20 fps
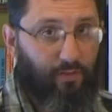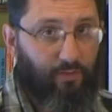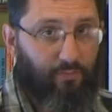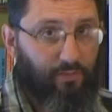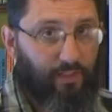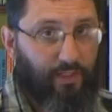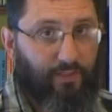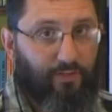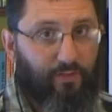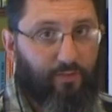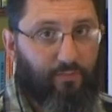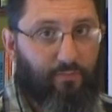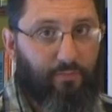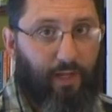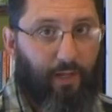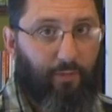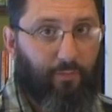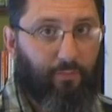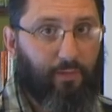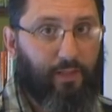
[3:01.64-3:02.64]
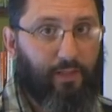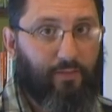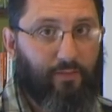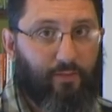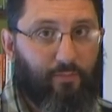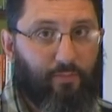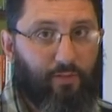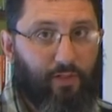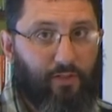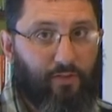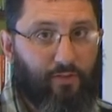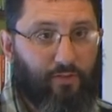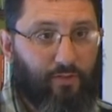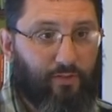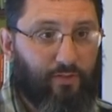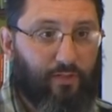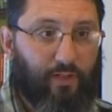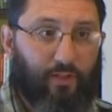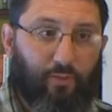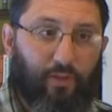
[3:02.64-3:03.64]
you know, decent Bible-believing preachers
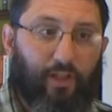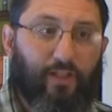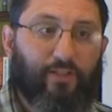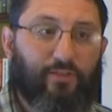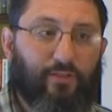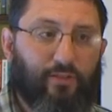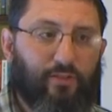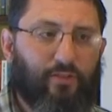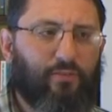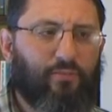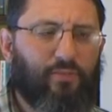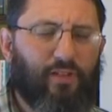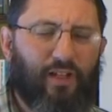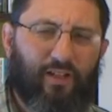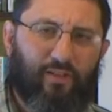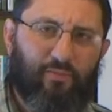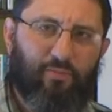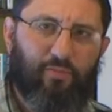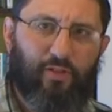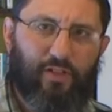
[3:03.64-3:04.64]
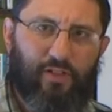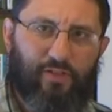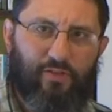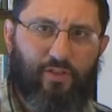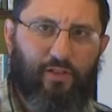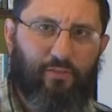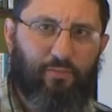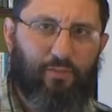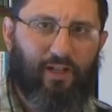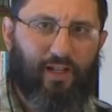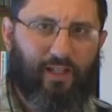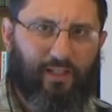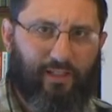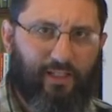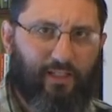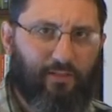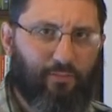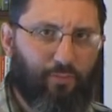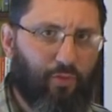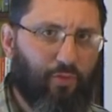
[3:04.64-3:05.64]
that say, well, I still am kind of pre-trib, but I
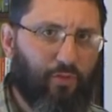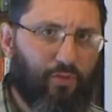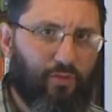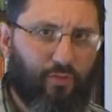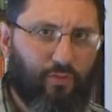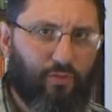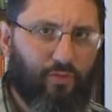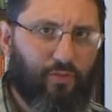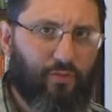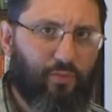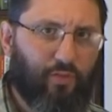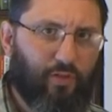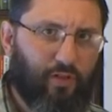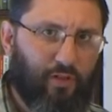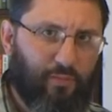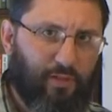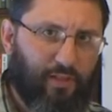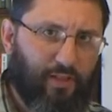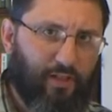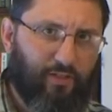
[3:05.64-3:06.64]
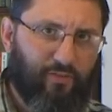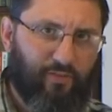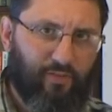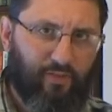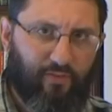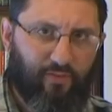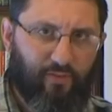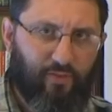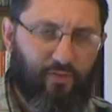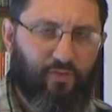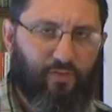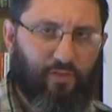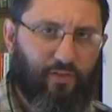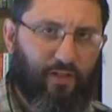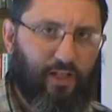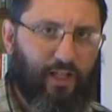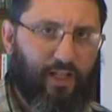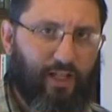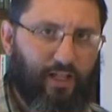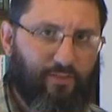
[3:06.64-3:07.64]
lean more towards we're going to be there for the first
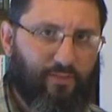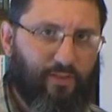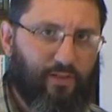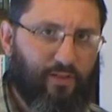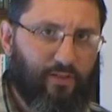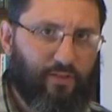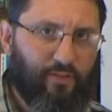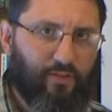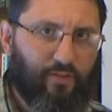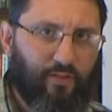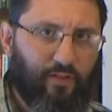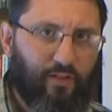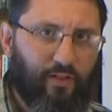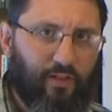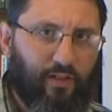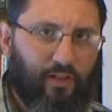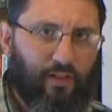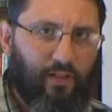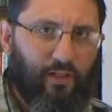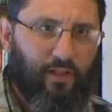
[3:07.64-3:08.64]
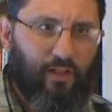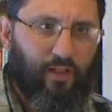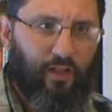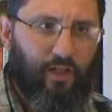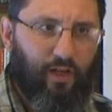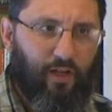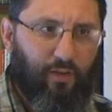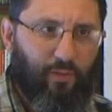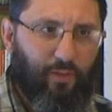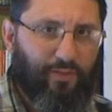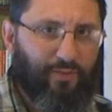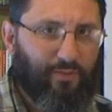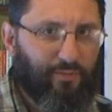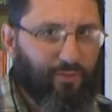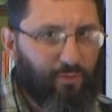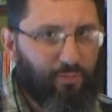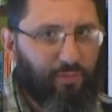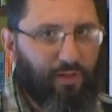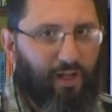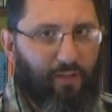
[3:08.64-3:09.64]
three and a half years. Uh, well, that's a
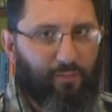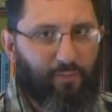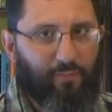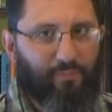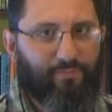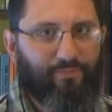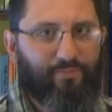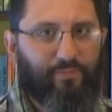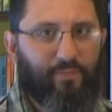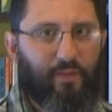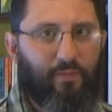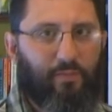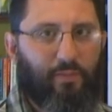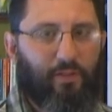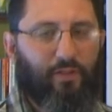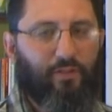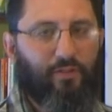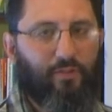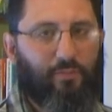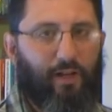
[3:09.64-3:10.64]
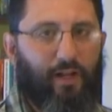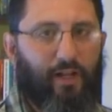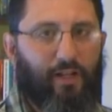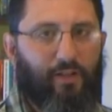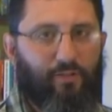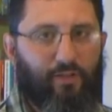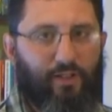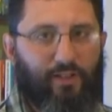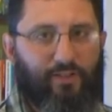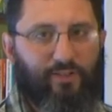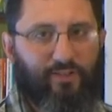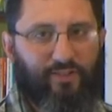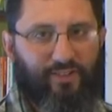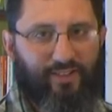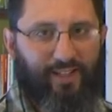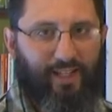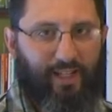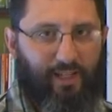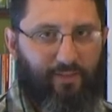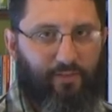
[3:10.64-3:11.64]
real problem because the body of Christ is
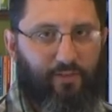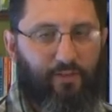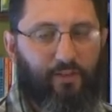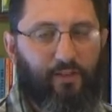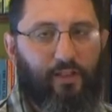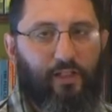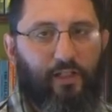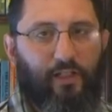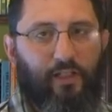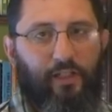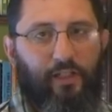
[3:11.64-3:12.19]
in heaven